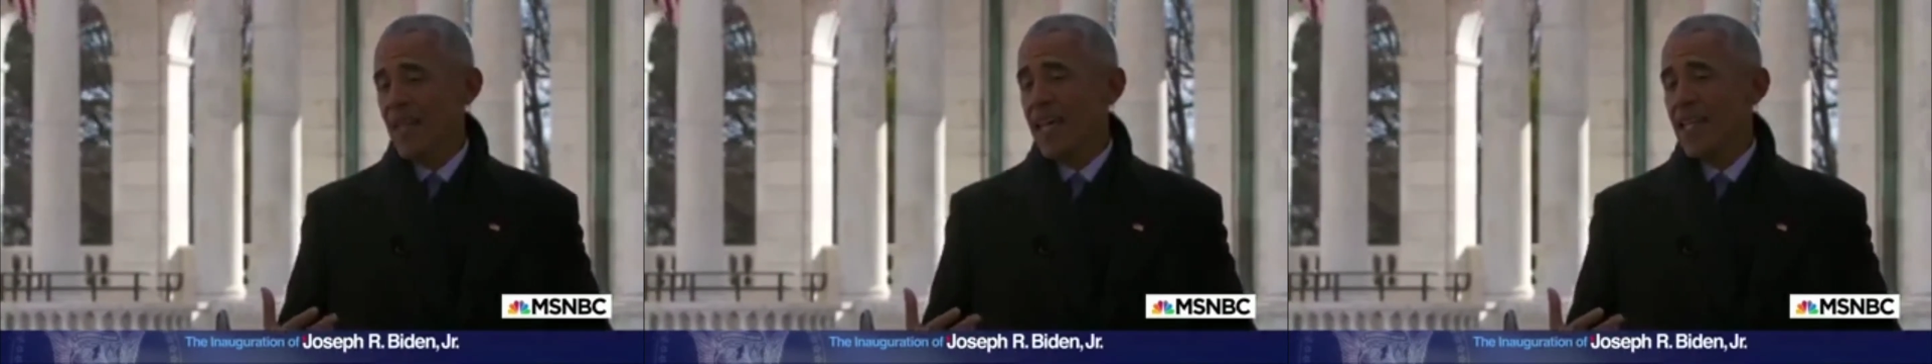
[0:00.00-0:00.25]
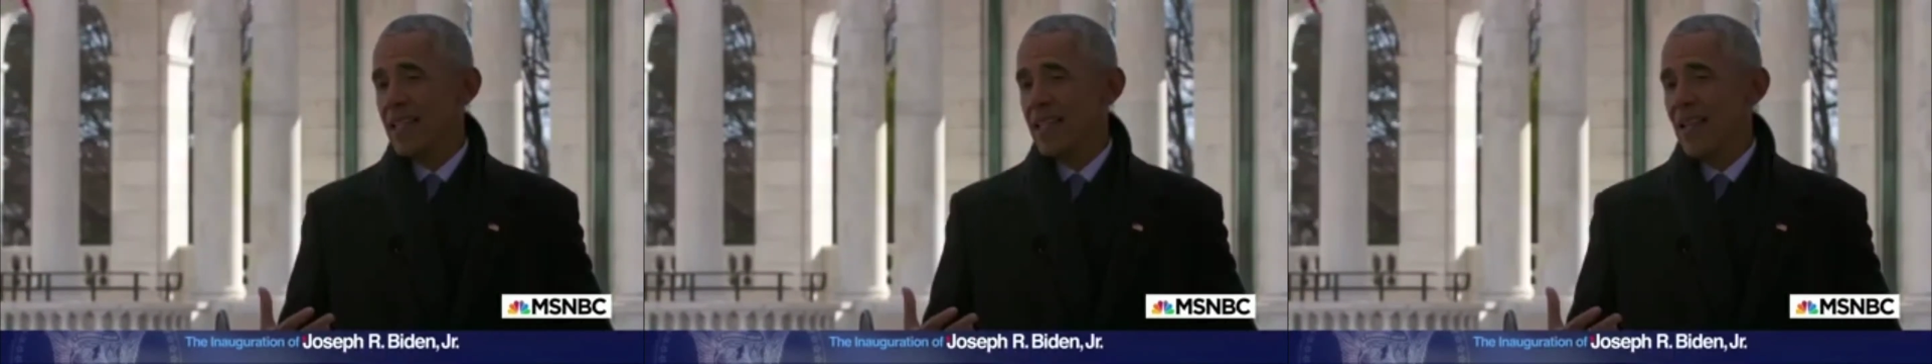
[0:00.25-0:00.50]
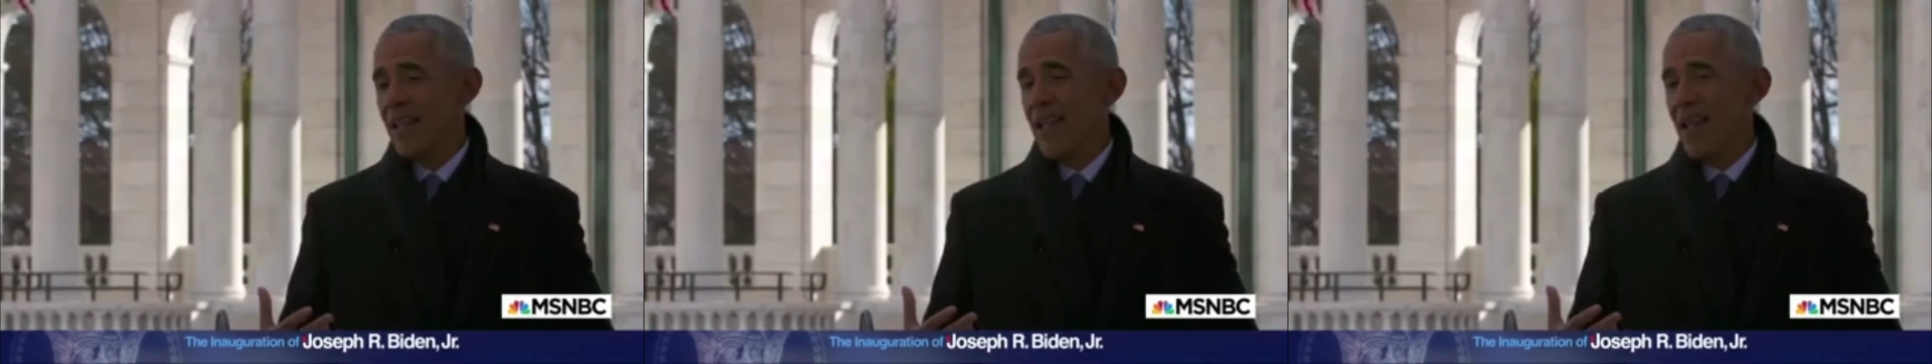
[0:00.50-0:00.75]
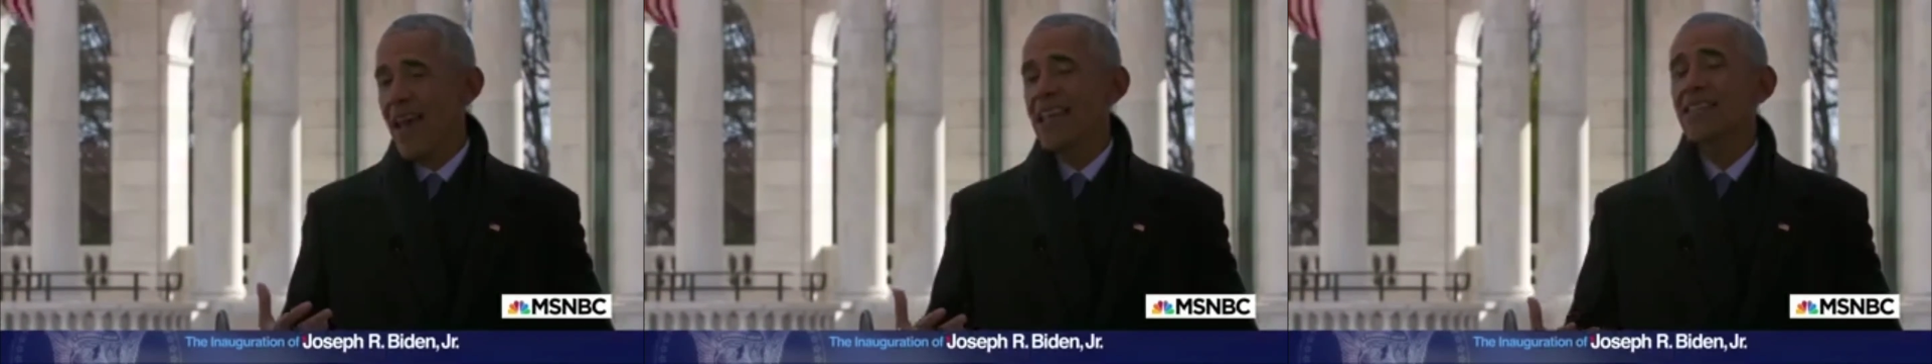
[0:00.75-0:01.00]
that
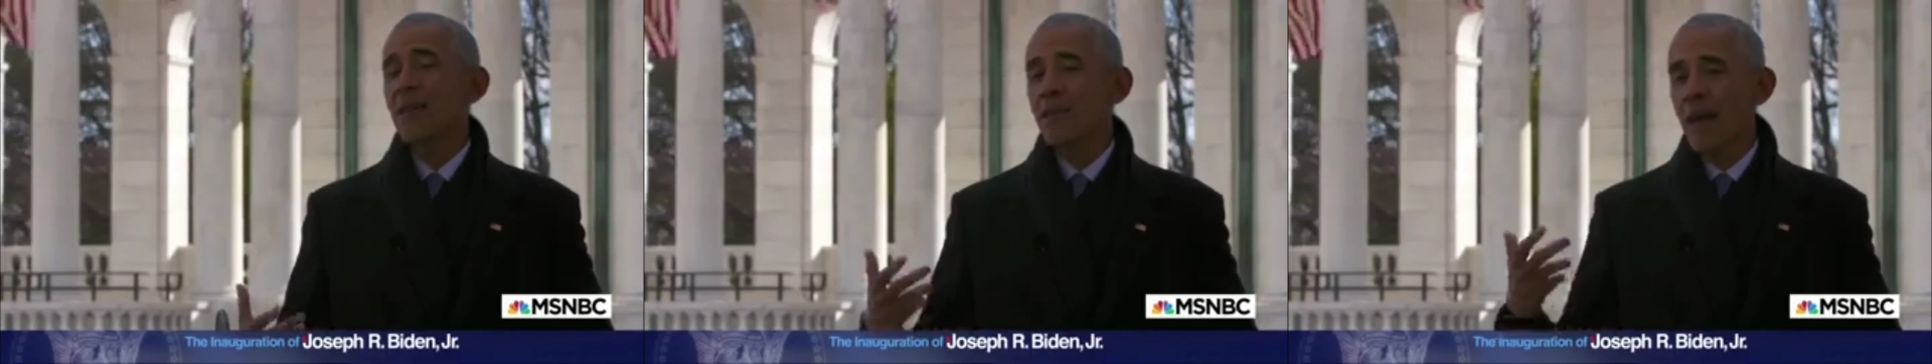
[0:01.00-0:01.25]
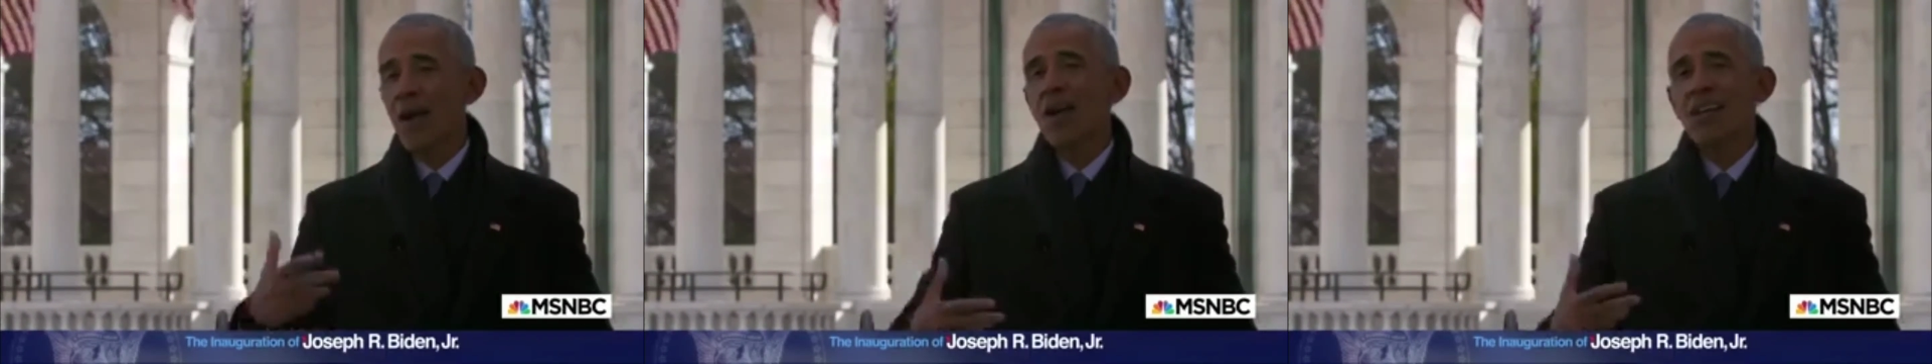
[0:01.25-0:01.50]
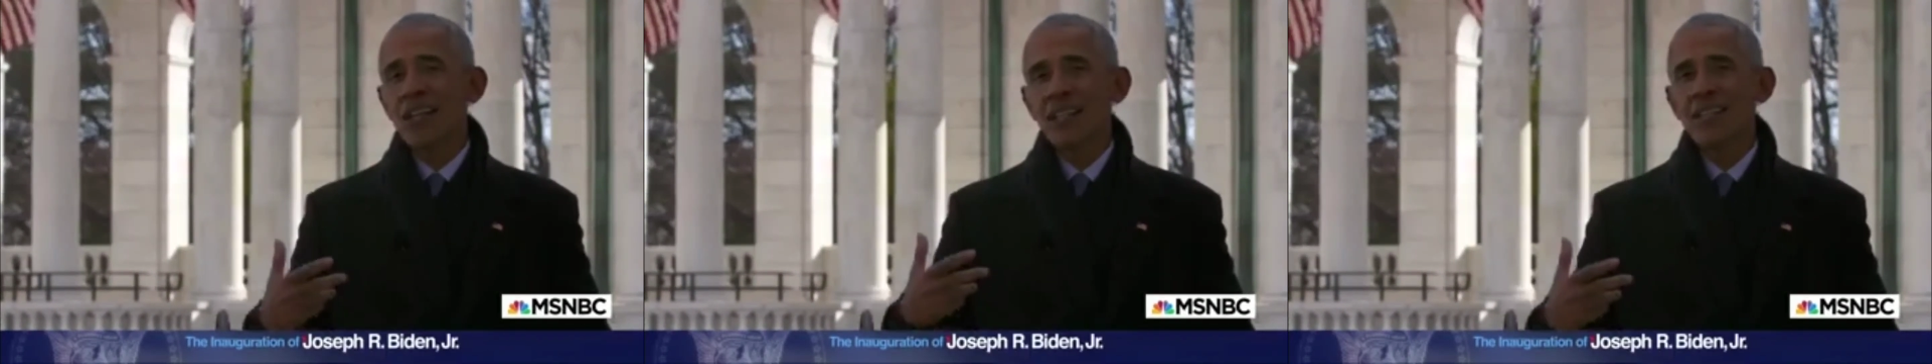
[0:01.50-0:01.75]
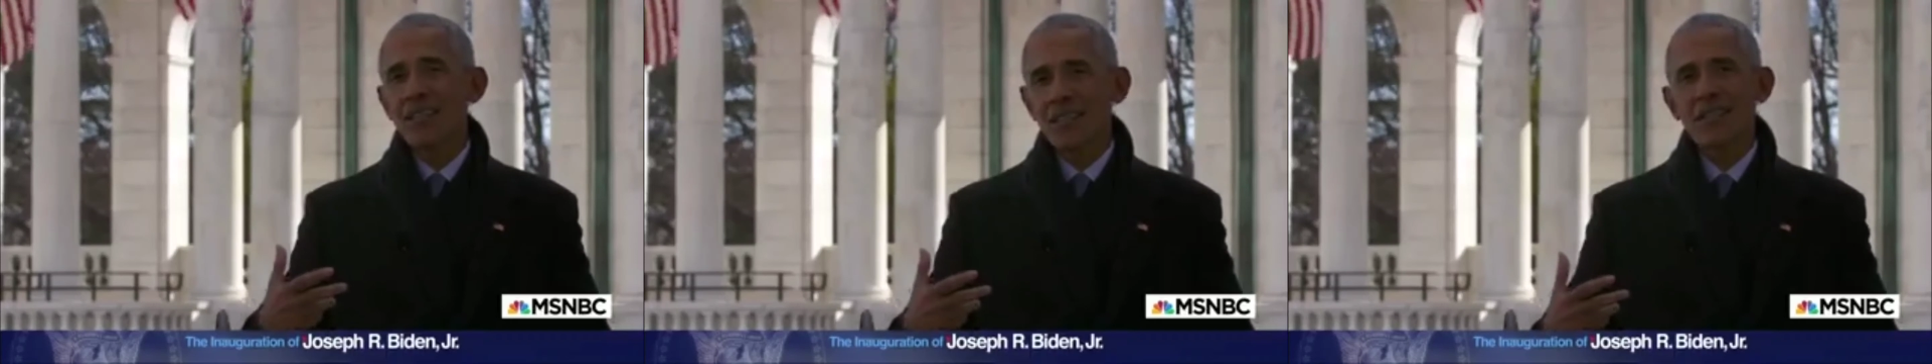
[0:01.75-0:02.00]
as
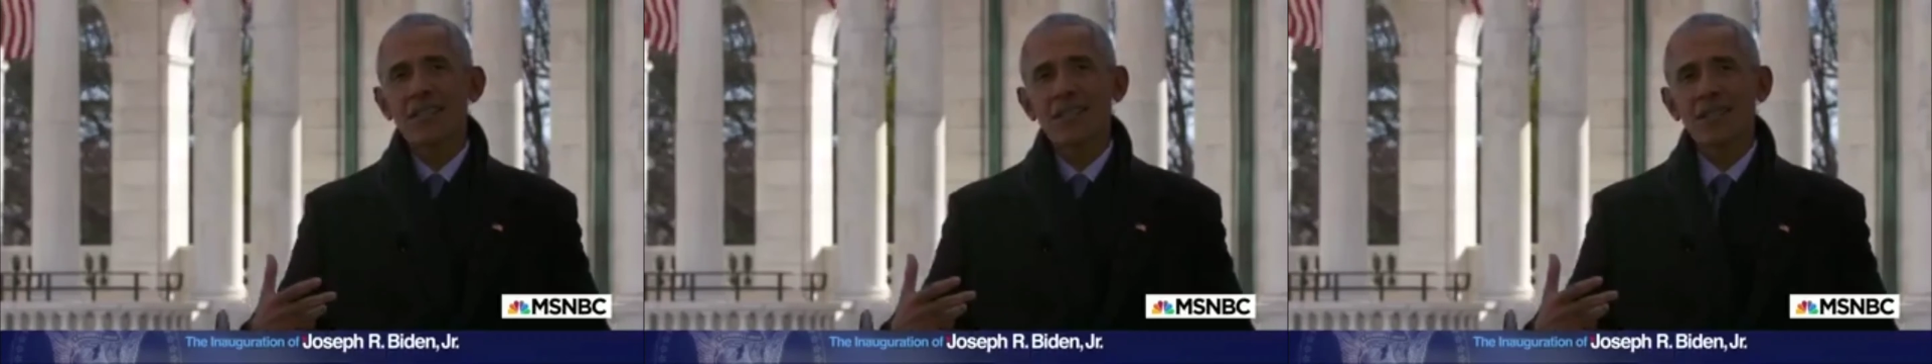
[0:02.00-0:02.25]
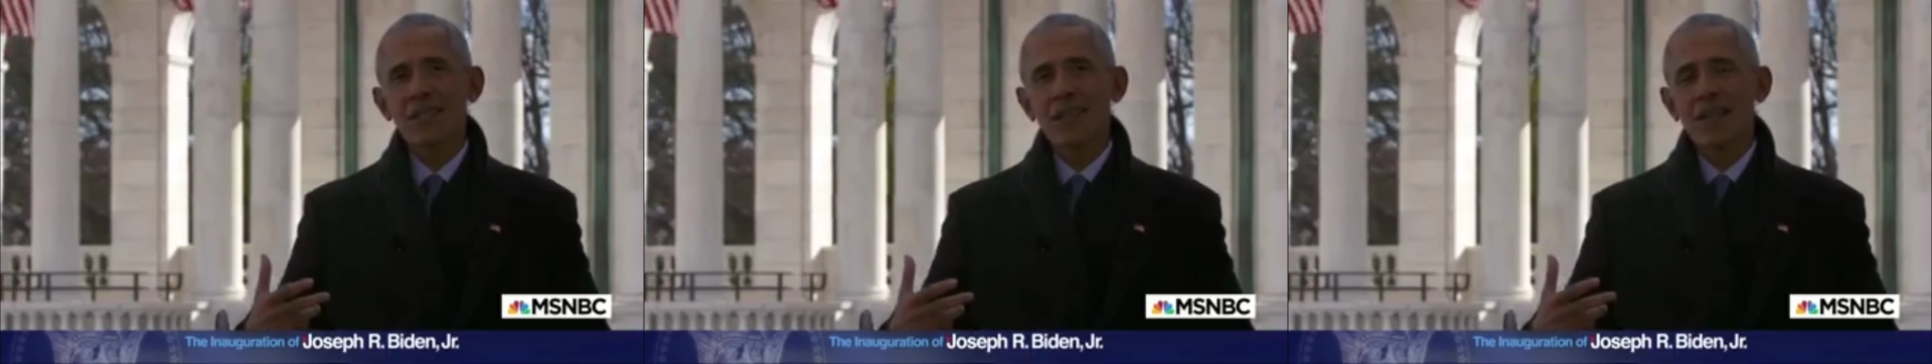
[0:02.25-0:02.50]
Americans,